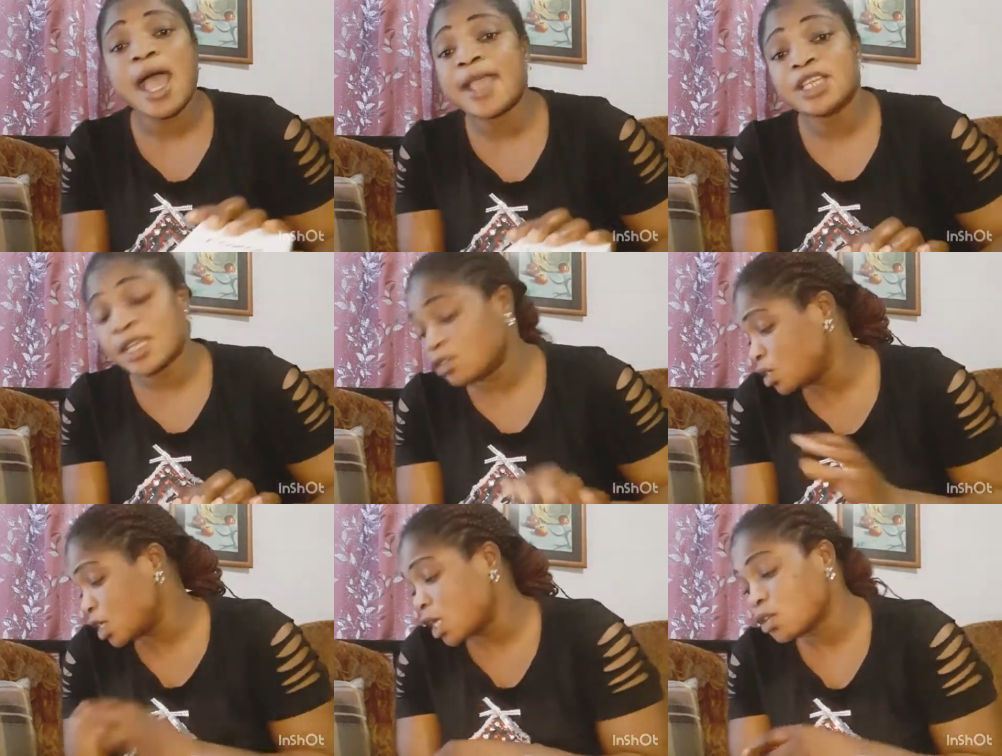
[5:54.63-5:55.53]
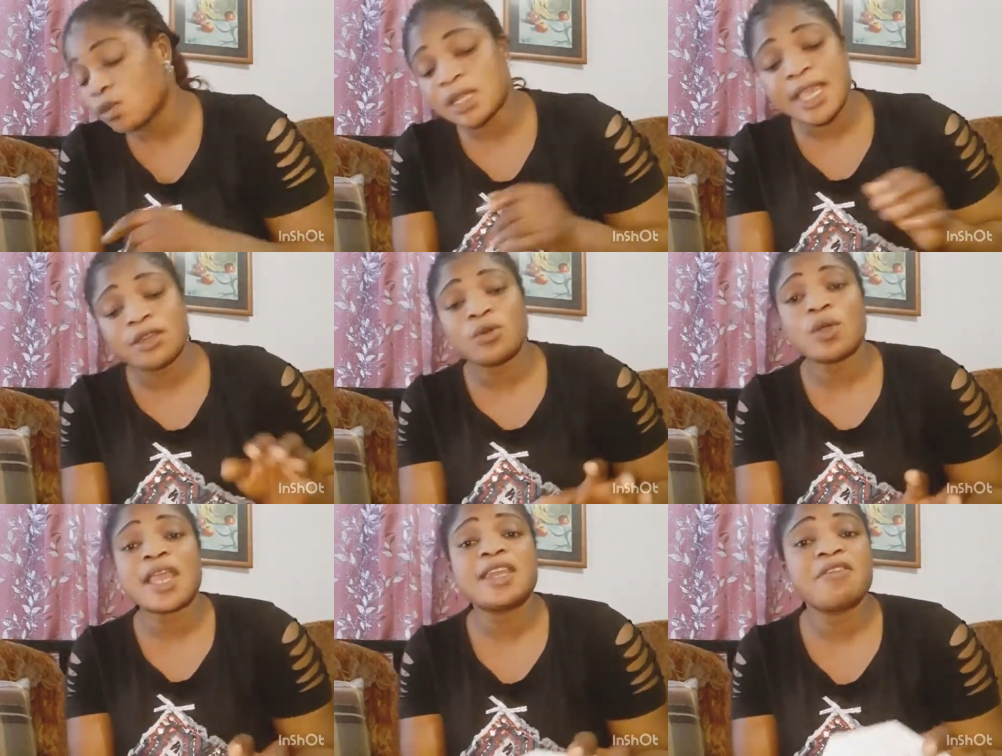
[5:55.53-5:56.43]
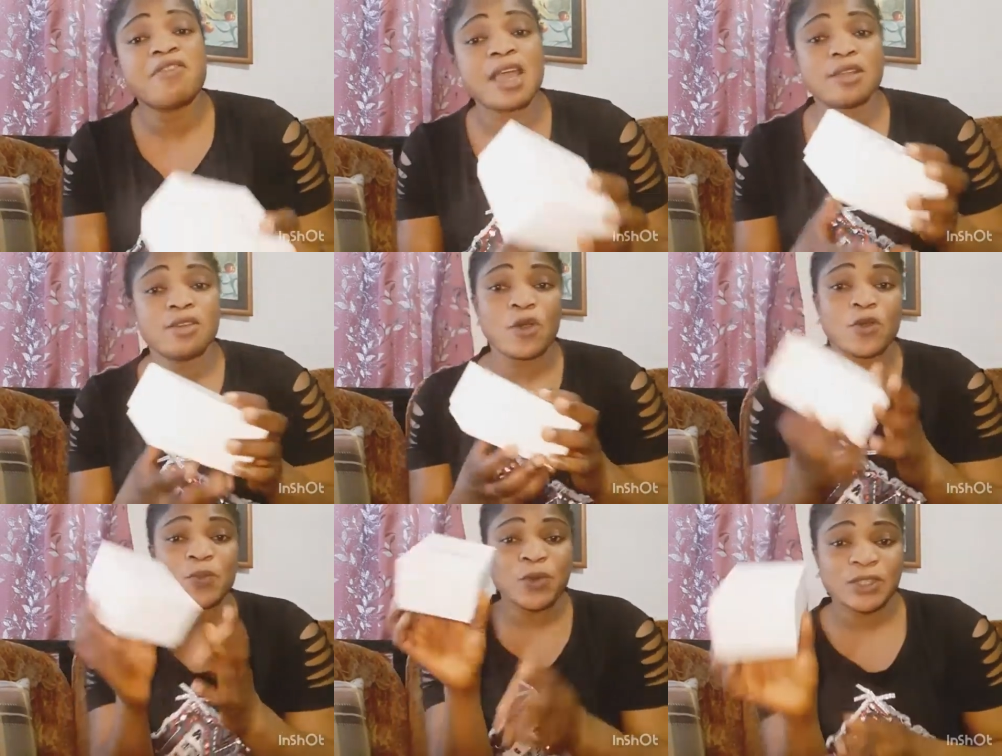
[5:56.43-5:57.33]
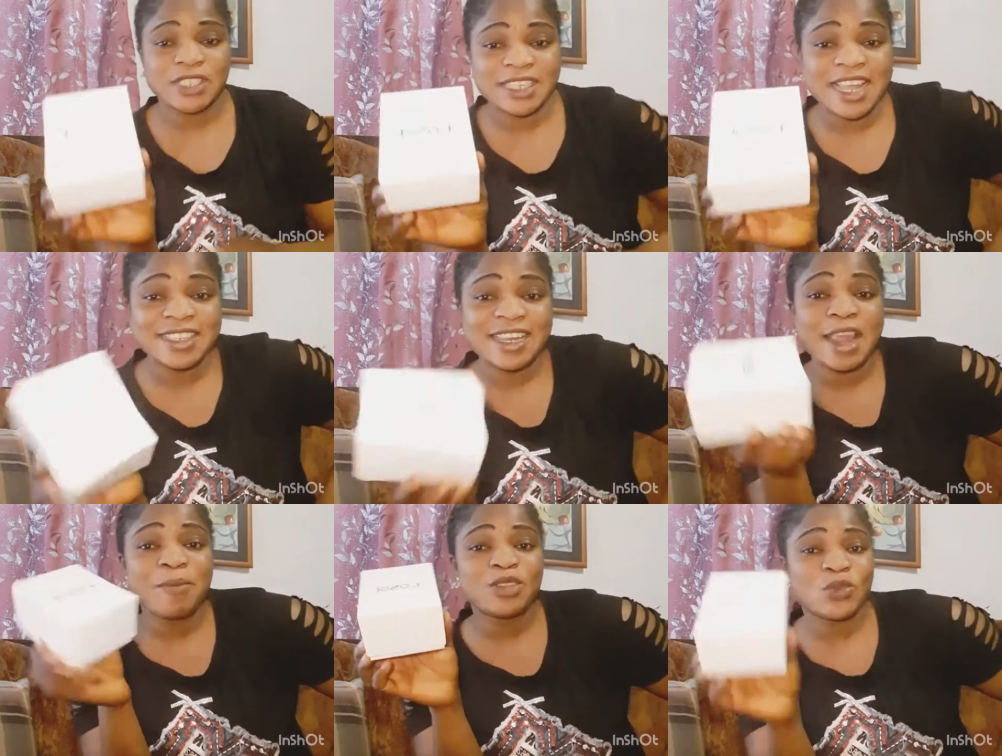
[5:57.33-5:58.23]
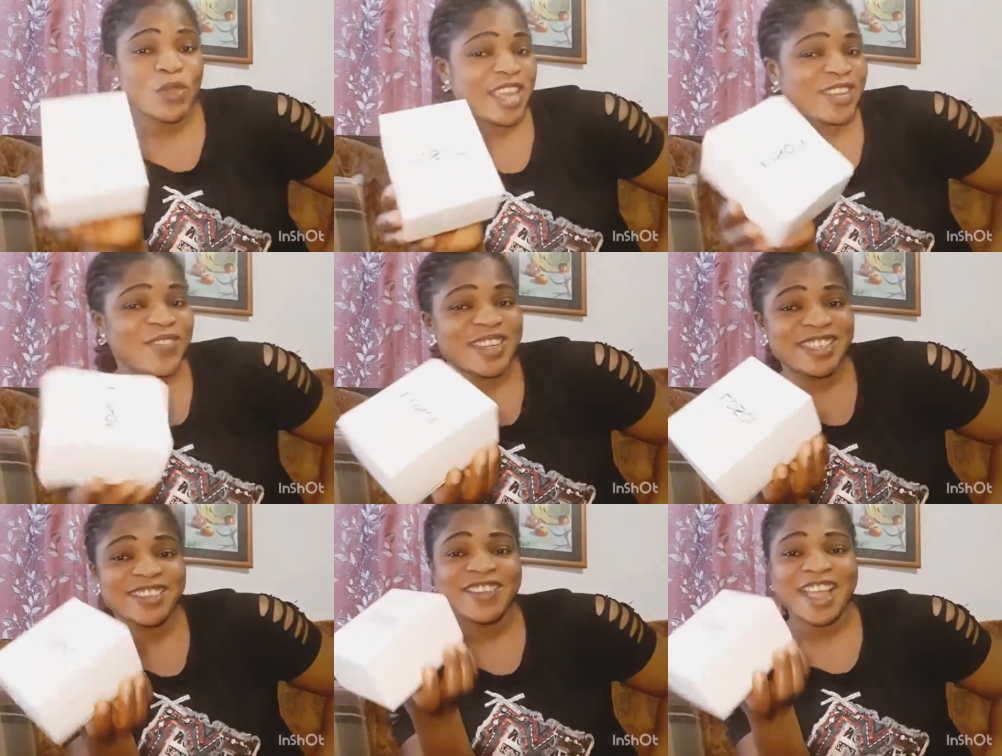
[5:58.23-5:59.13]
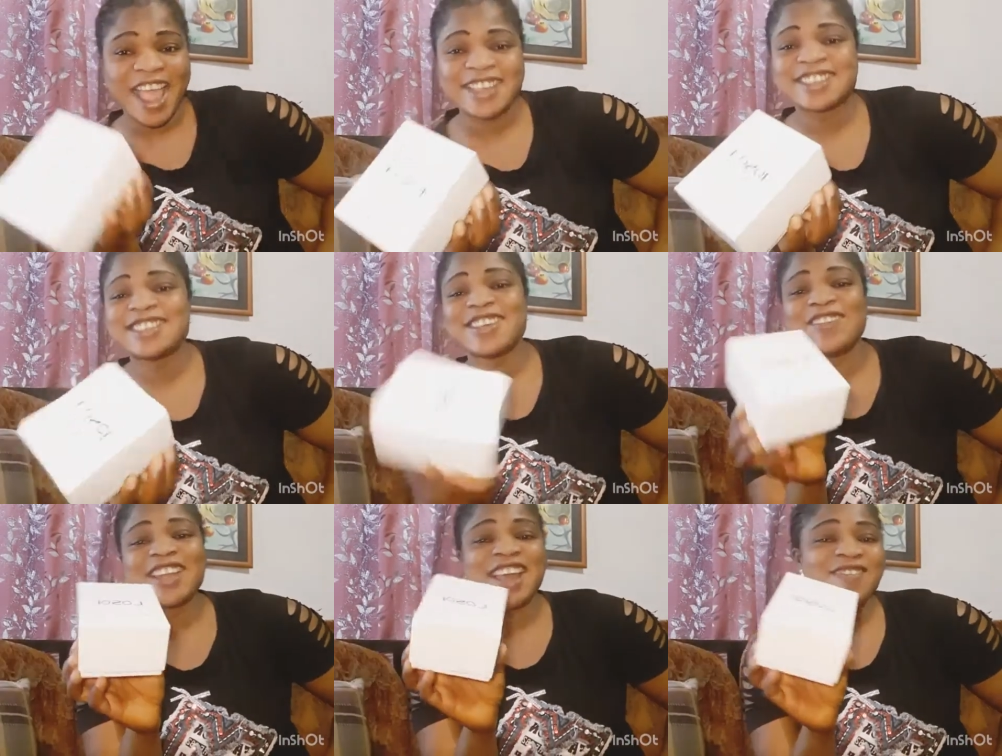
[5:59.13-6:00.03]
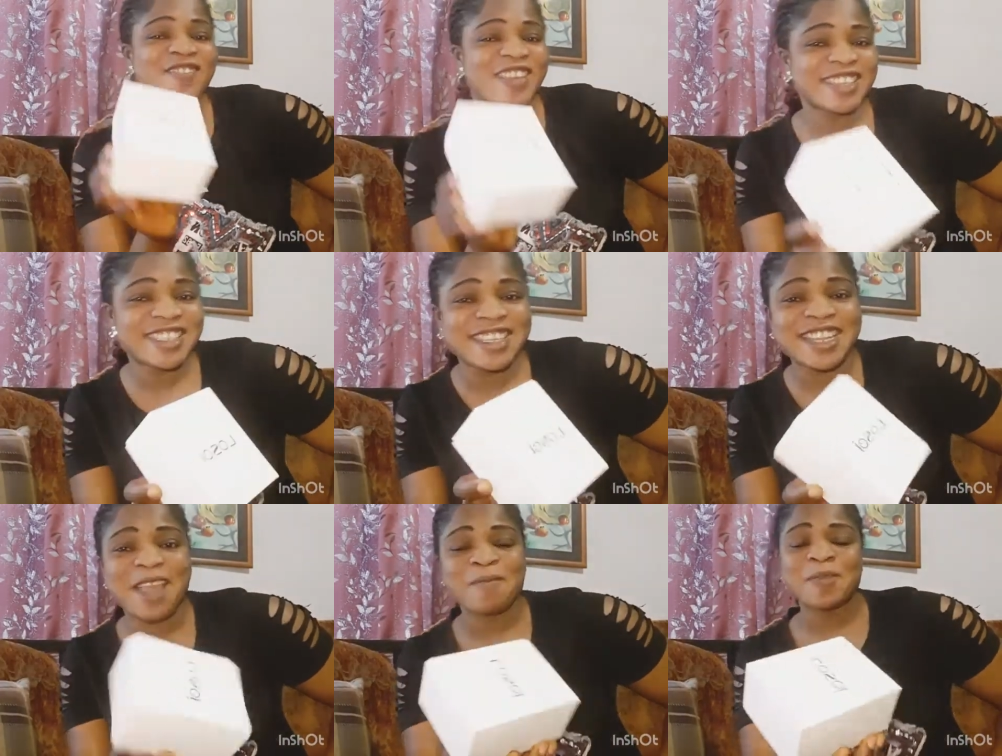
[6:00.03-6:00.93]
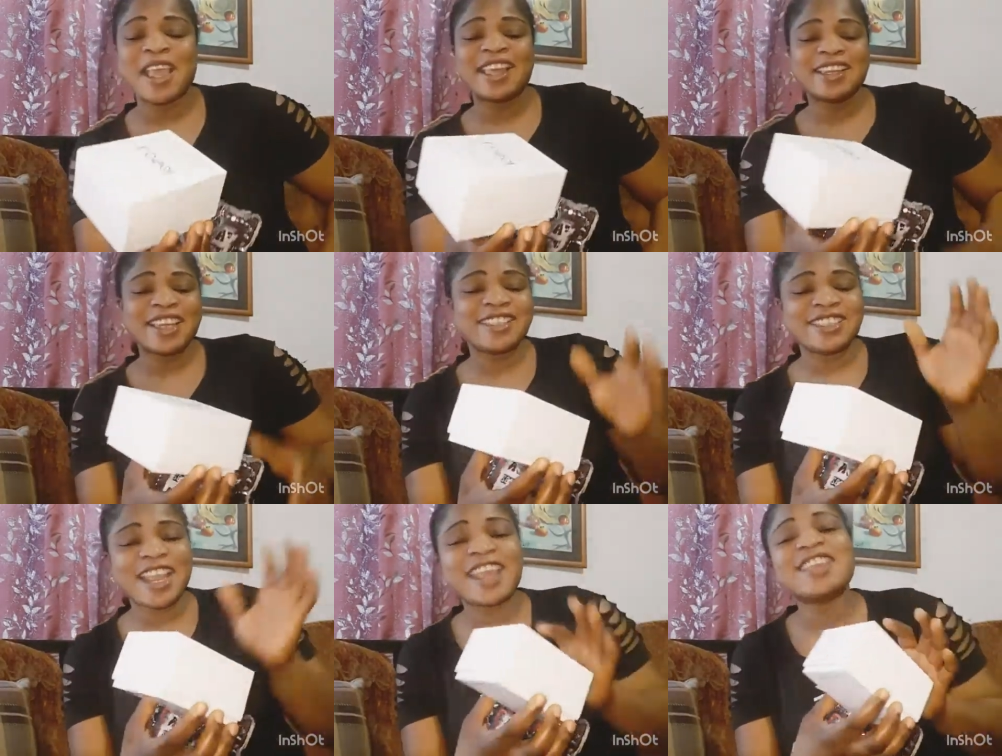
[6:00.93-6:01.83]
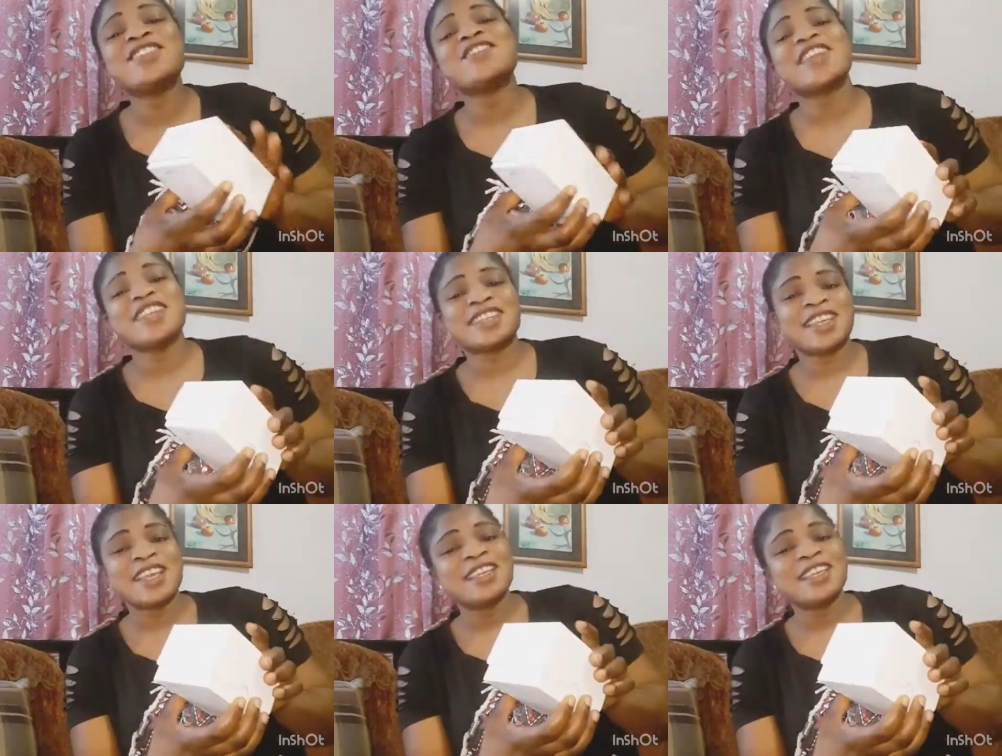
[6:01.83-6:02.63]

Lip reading: I just check it online though. I never unbox it. I said, let me do it with you guys. So without wasting time, let's check into it.